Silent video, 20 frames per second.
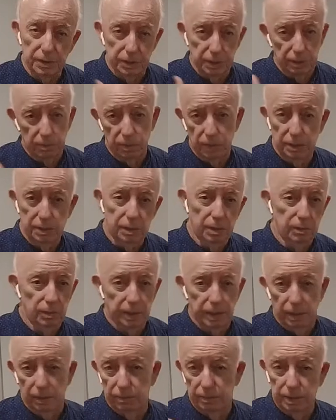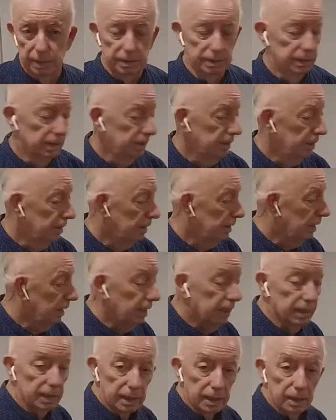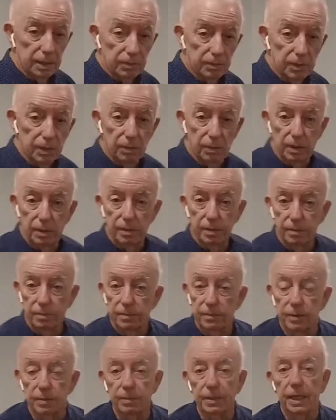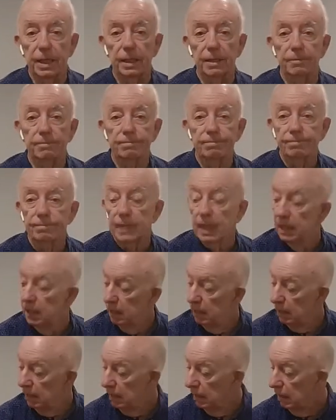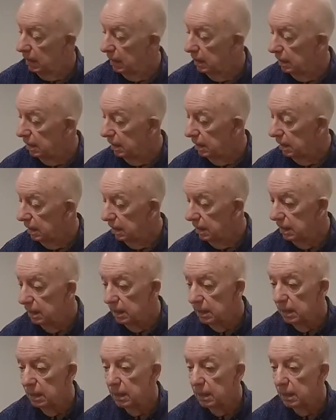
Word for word: can see what's going on and, and get it rolling from there. Uh,